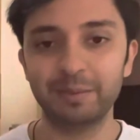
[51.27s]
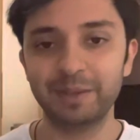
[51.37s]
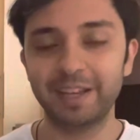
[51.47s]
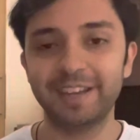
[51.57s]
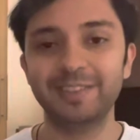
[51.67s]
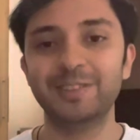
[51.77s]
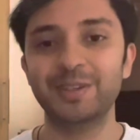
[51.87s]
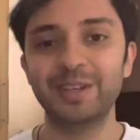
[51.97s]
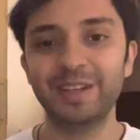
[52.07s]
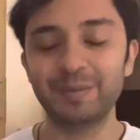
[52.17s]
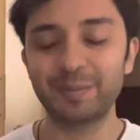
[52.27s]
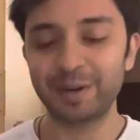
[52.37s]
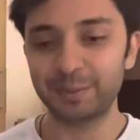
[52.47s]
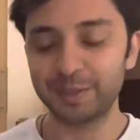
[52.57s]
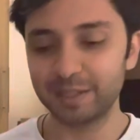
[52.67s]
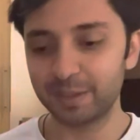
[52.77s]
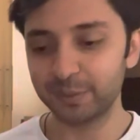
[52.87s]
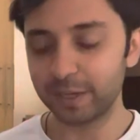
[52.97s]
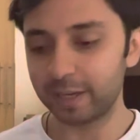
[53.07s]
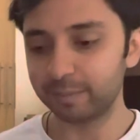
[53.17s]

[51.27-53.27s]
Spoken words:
open here just to remind myself.